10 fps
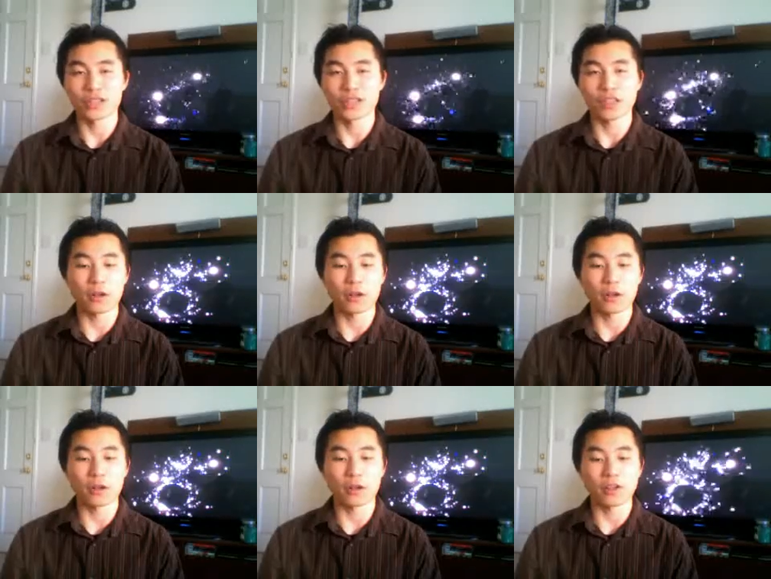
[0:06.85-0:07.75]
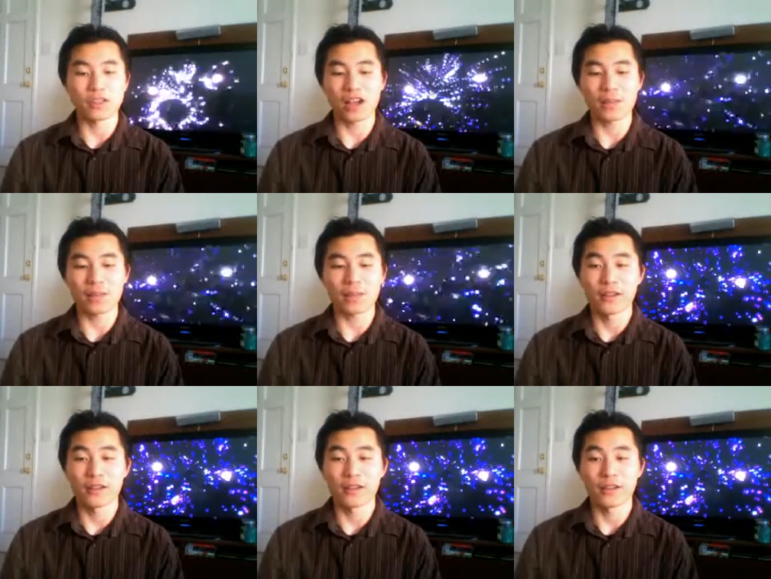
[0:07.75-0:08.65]
Today what I'm going to talk
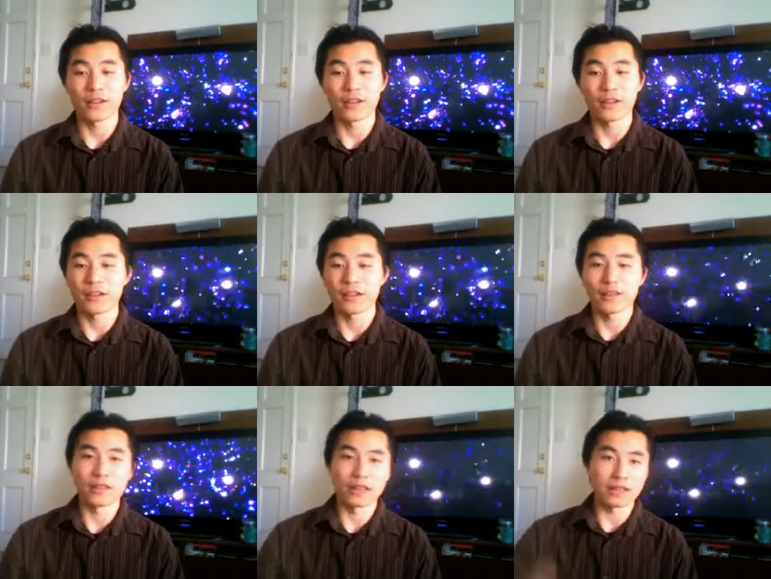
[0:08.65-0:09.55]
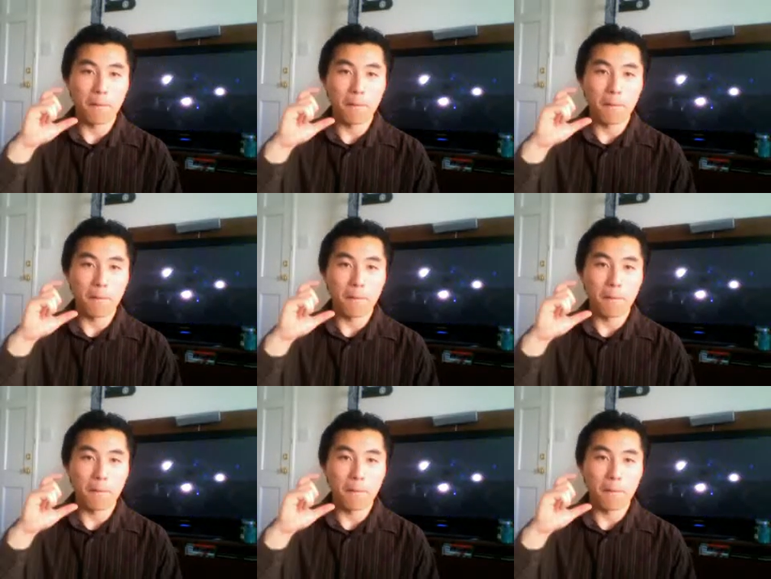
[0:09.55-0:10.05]
about are these